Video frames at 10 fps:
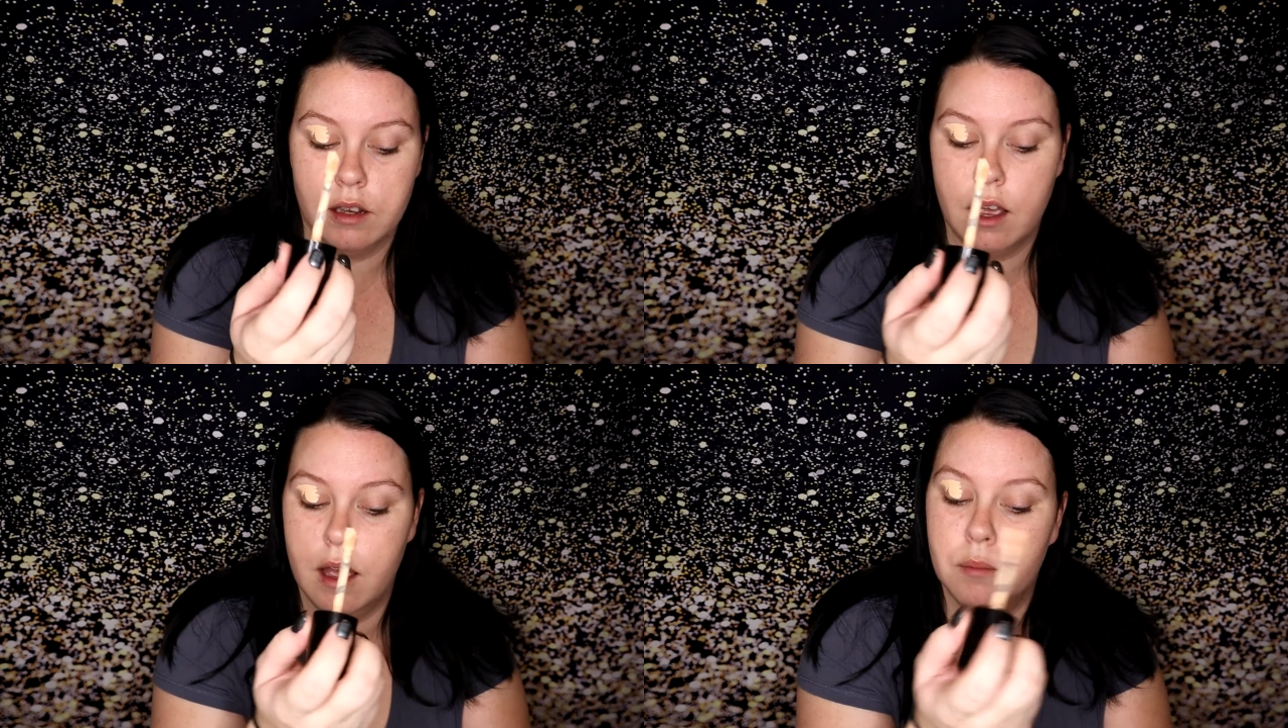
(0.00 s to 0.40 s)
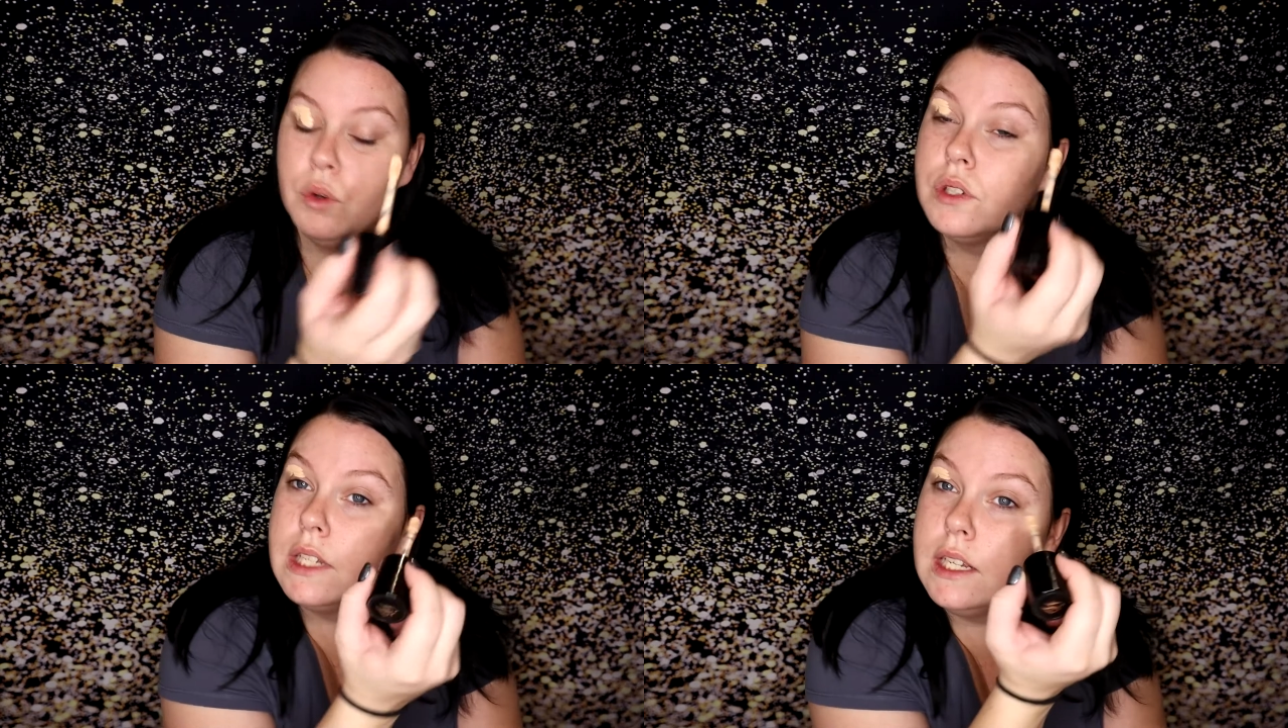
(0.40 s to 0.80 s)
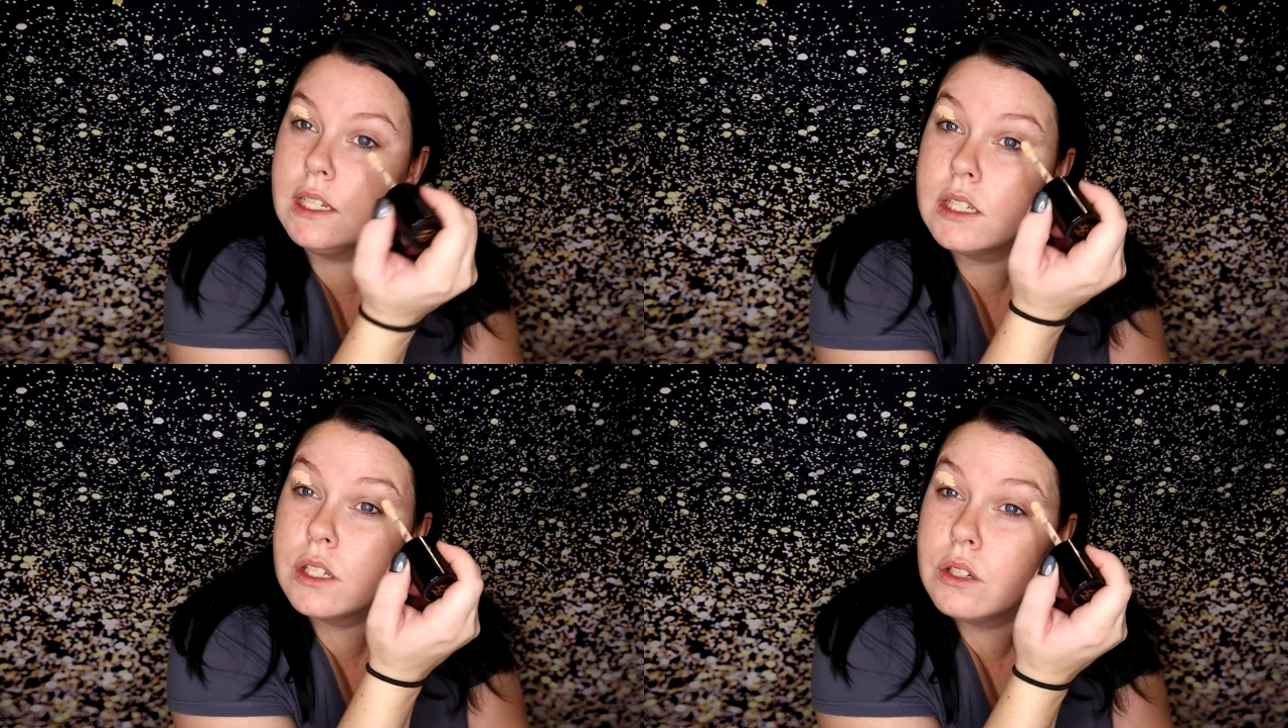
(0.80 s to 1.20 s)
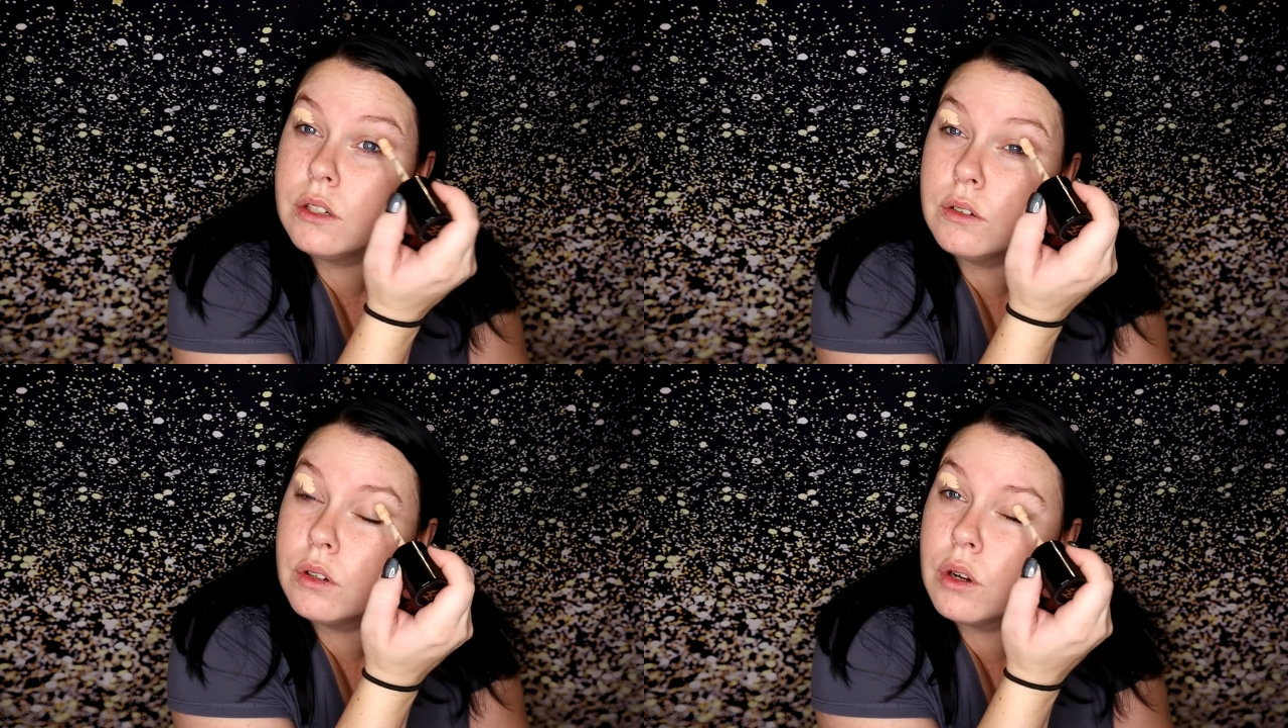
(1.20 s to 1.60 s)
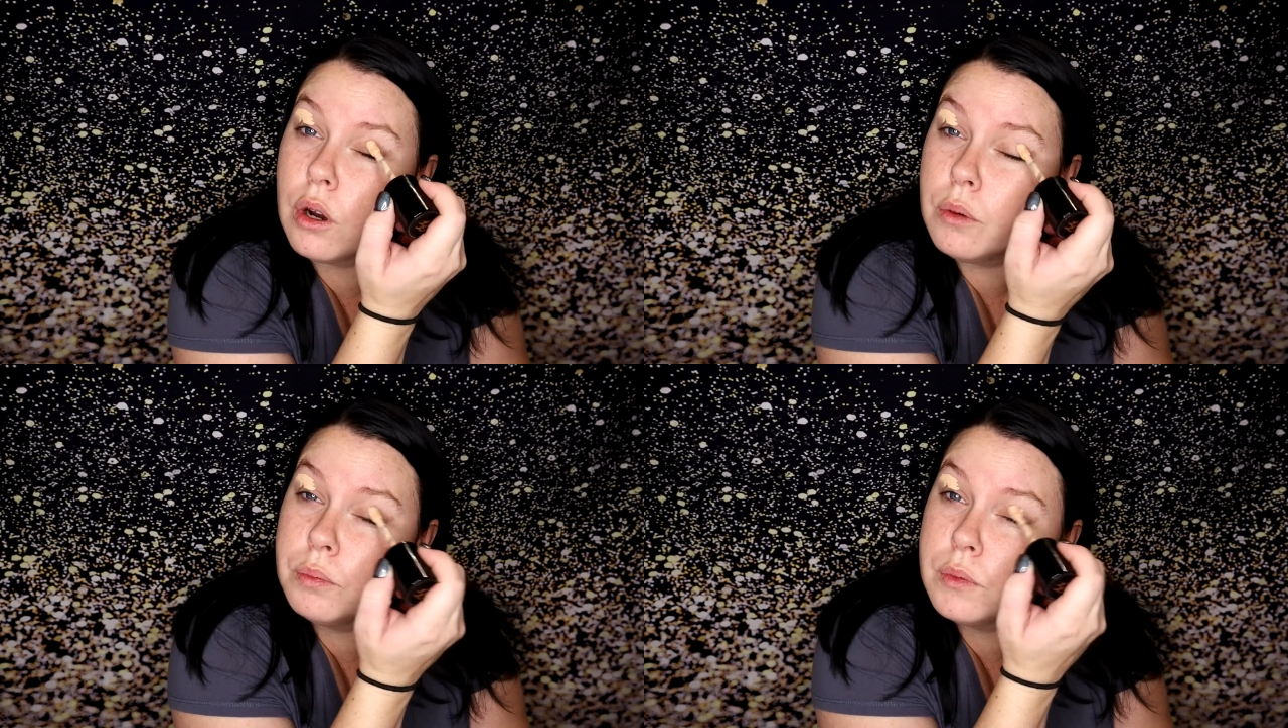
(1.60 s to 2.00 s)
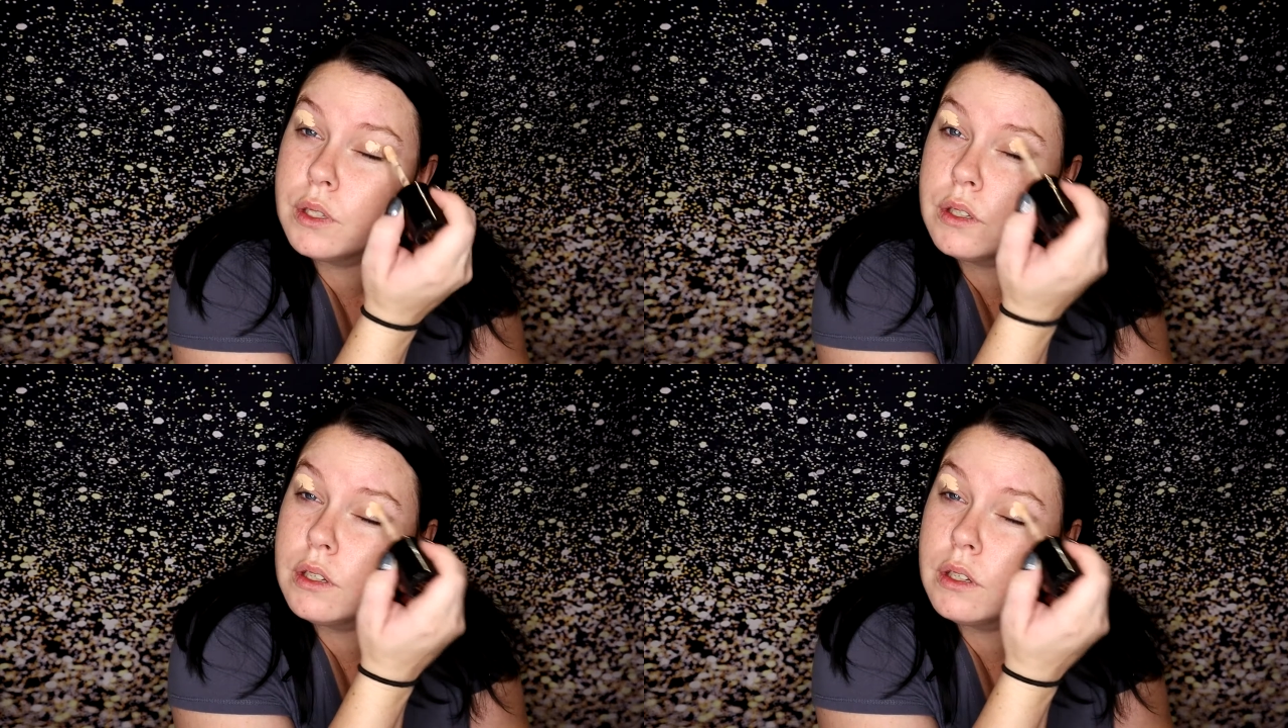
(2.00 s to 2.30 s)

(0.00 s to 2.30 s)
Multi-Sculpt